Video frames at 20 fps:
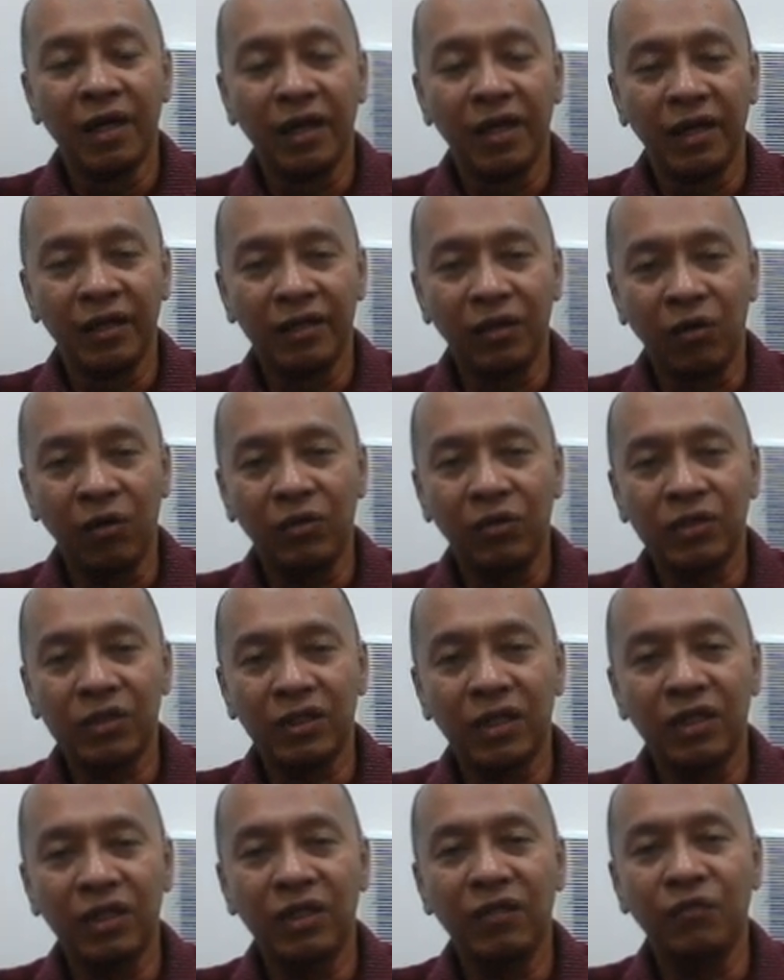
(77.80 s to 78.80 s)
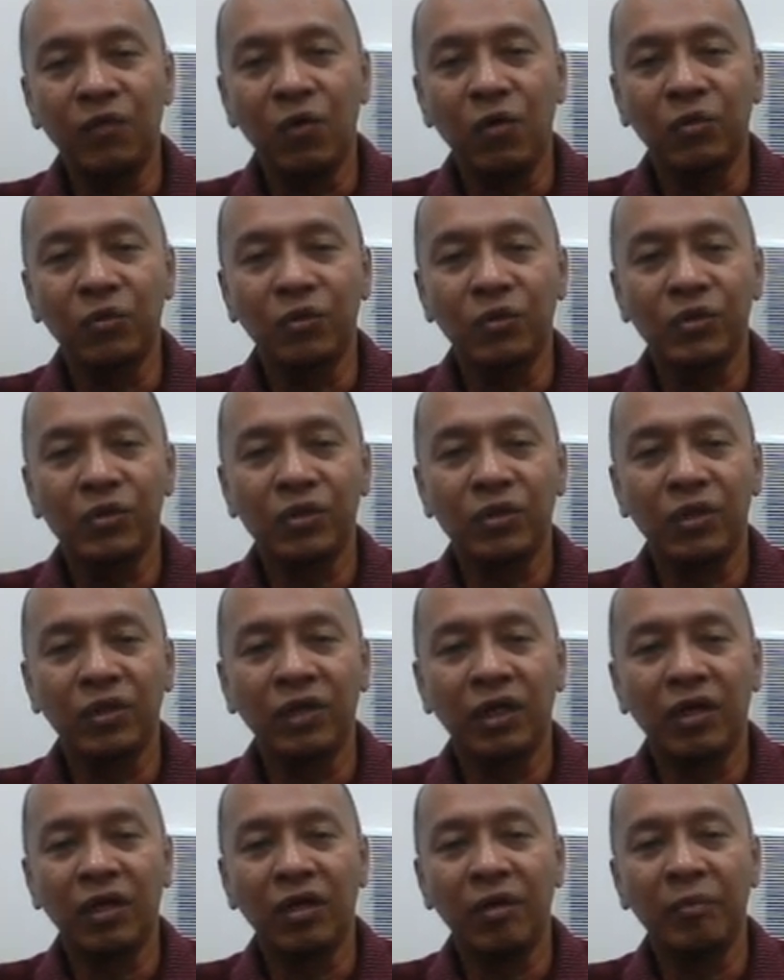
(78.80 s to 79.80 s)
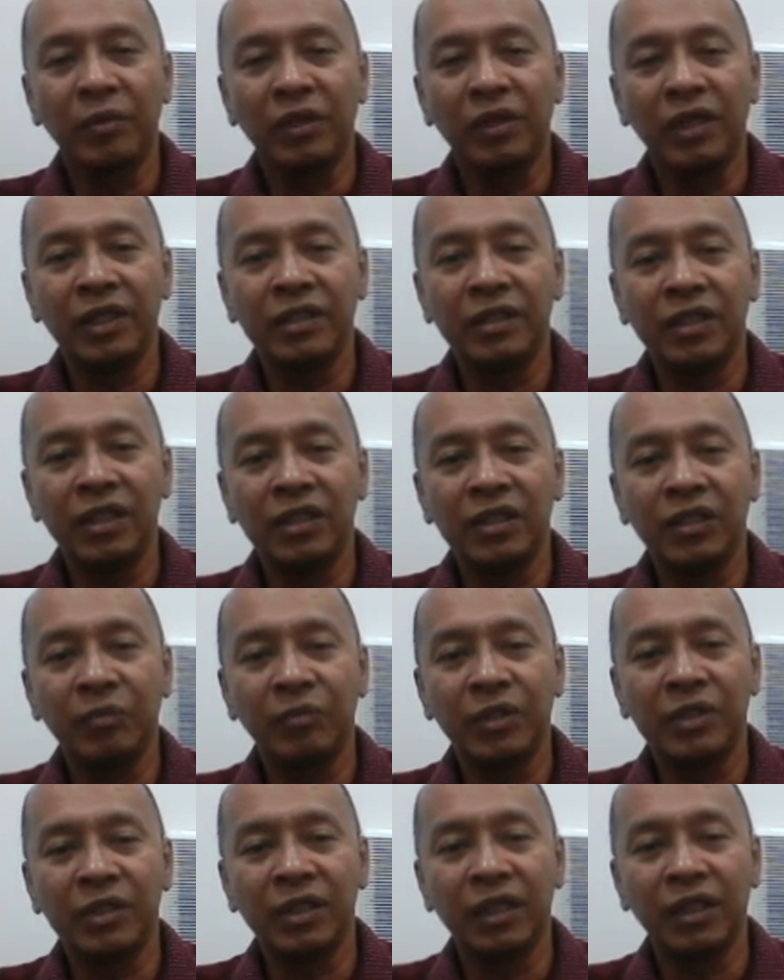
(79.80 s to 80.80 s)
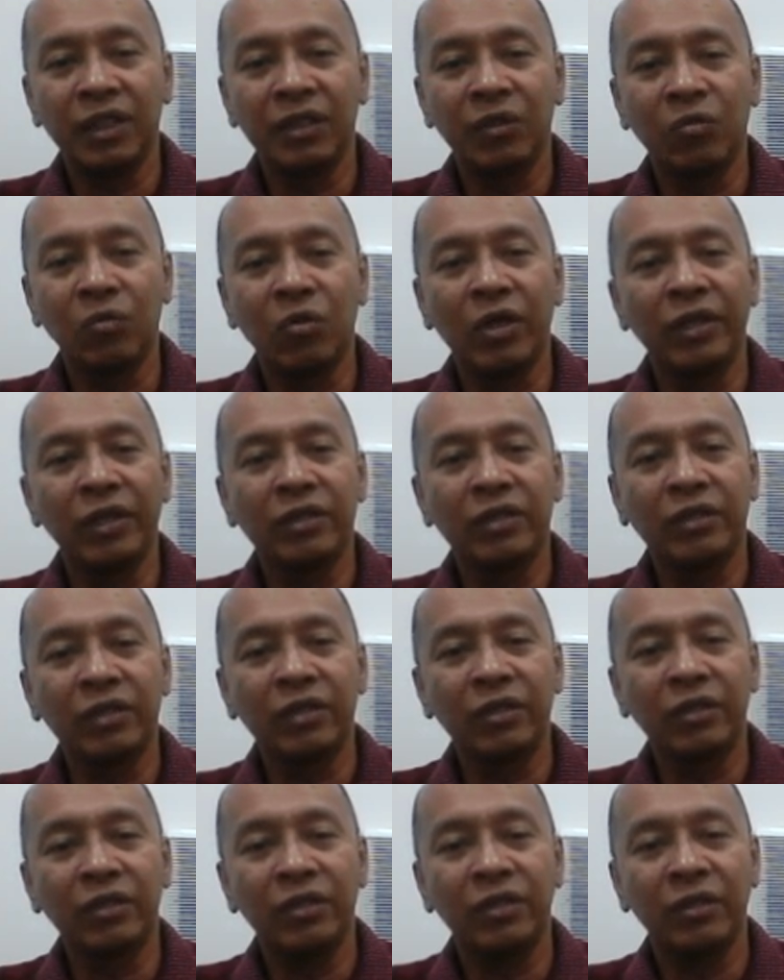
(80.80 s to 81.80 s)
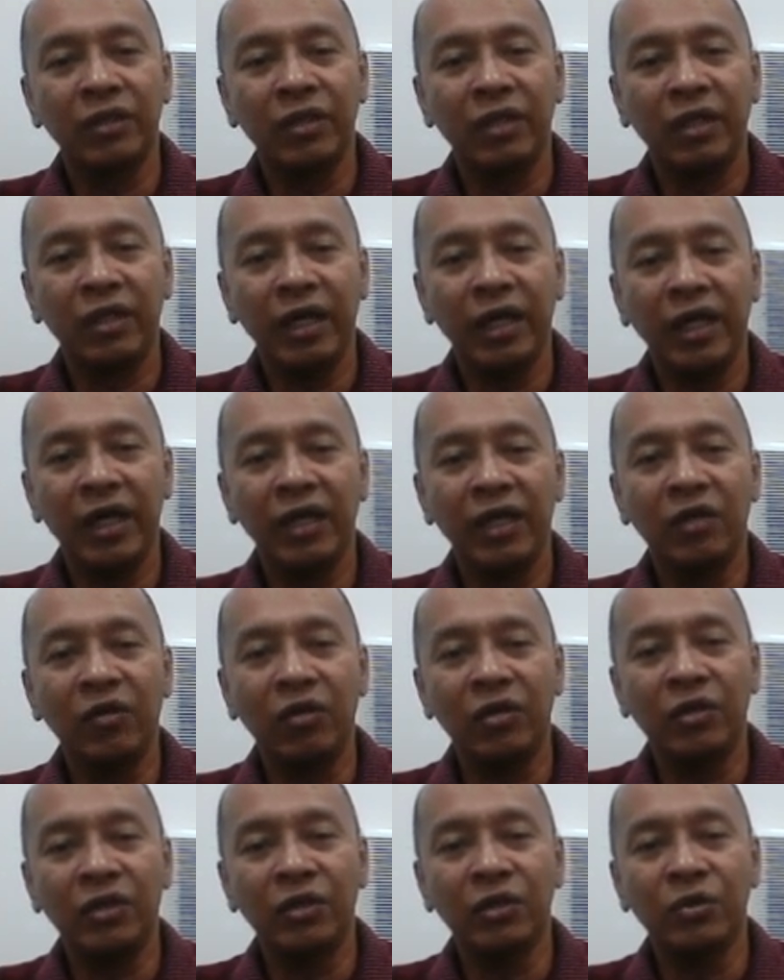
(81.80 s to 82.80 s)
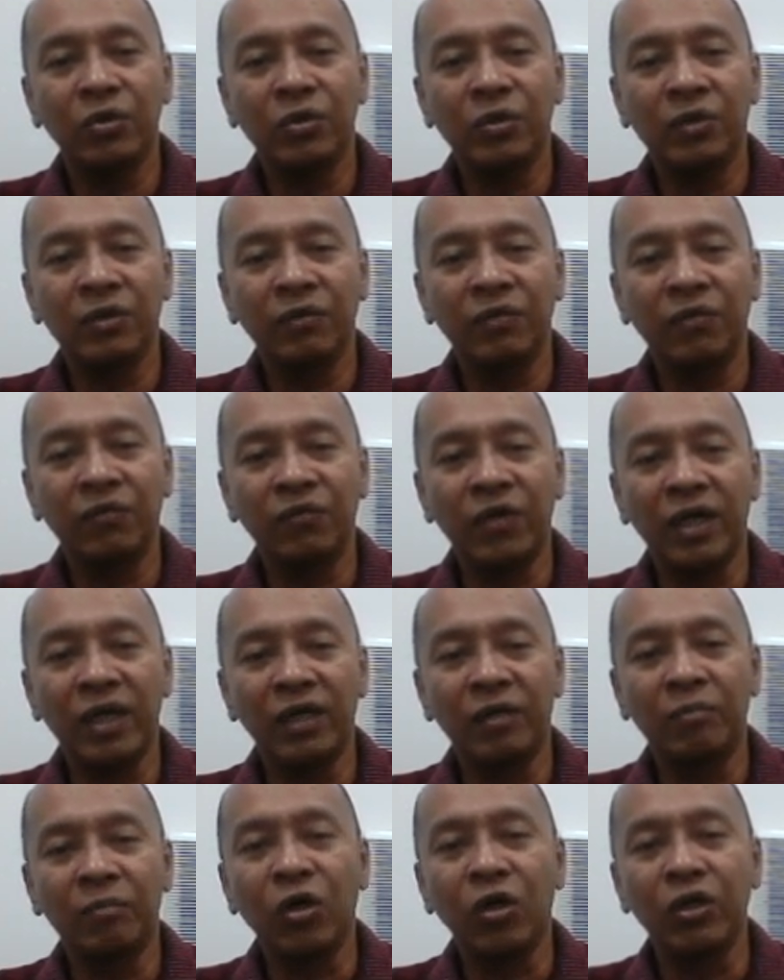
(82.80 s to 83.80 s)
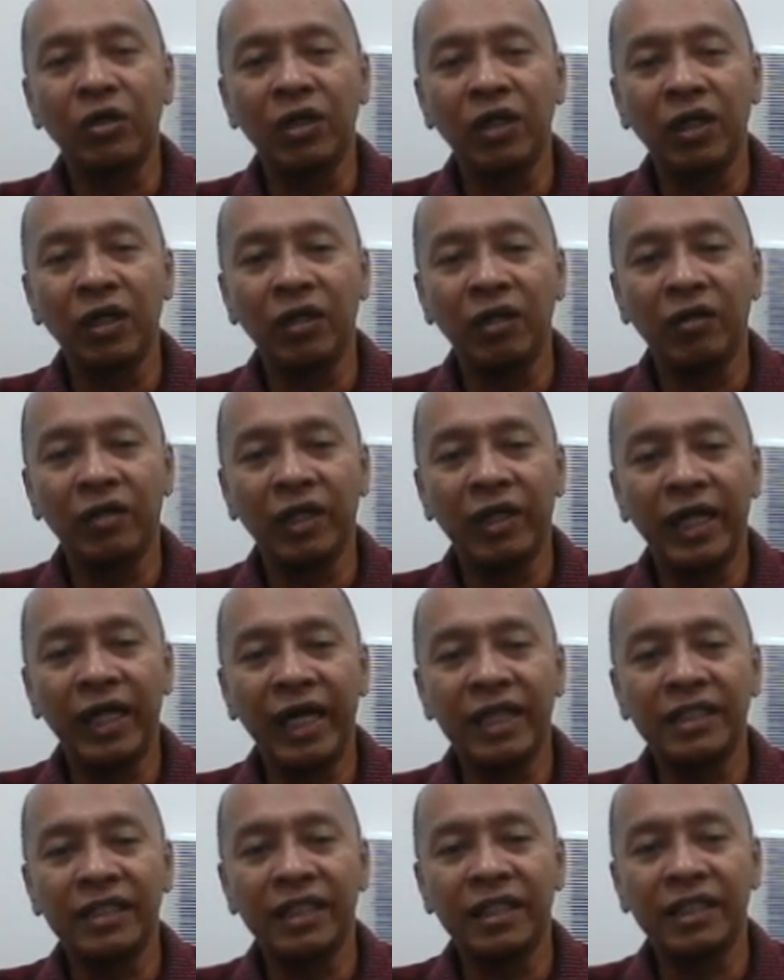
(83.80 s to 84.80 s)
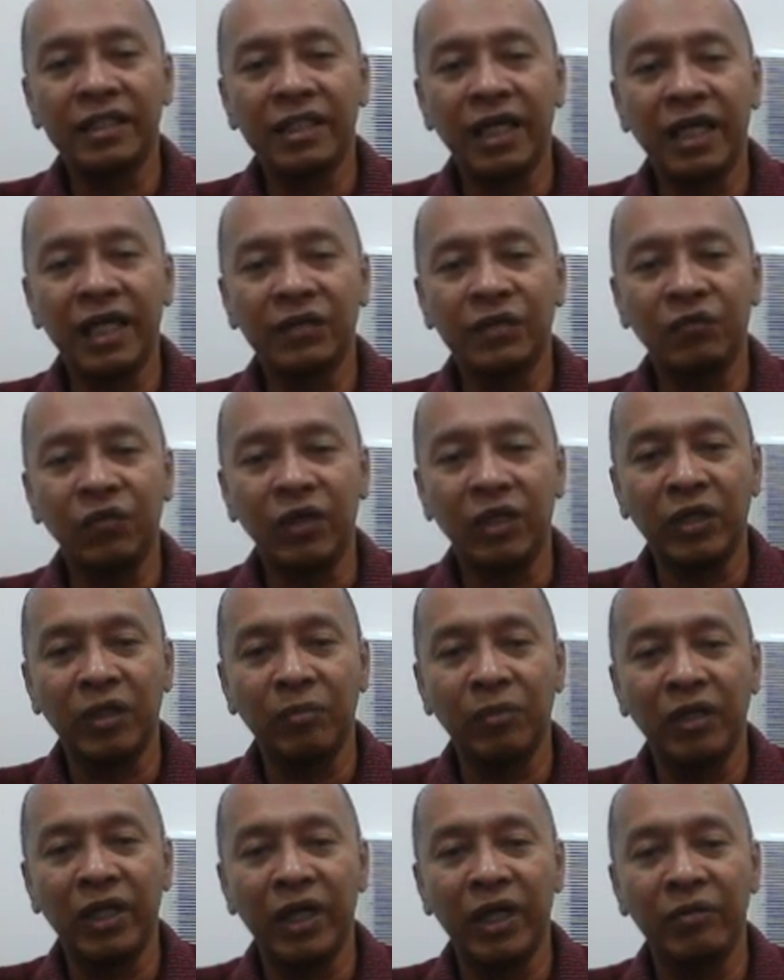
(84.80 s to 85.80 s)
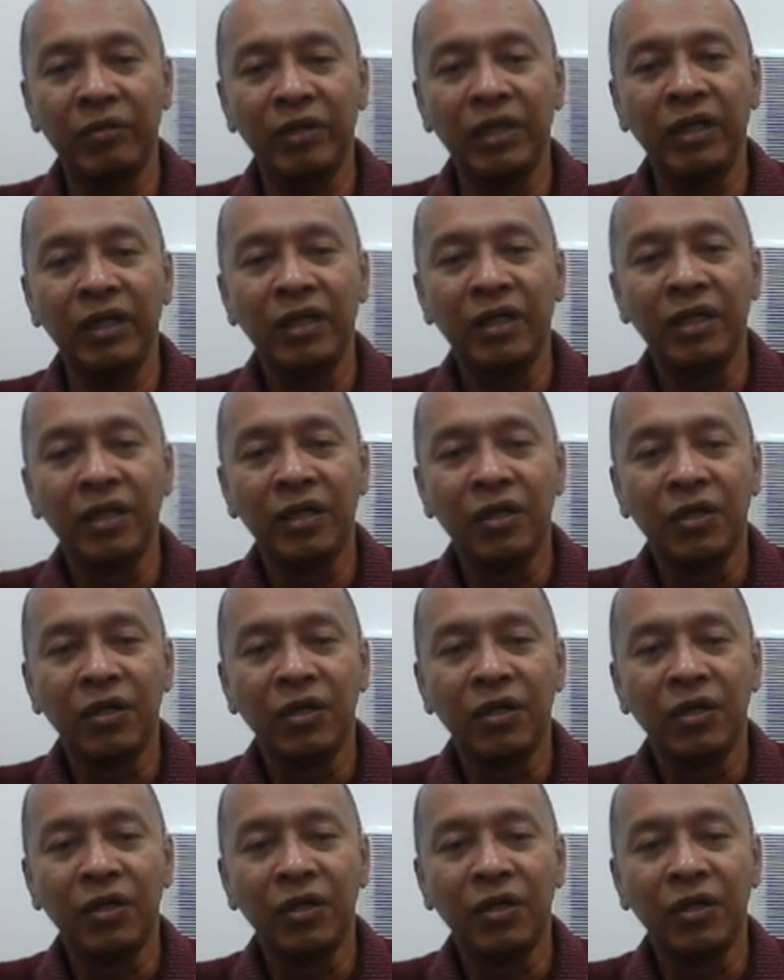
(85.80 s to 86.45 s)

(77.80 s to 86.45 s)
The whole study focused on the competencies of the second quarter and on the use of the Frayer model on enhancing science vocabulary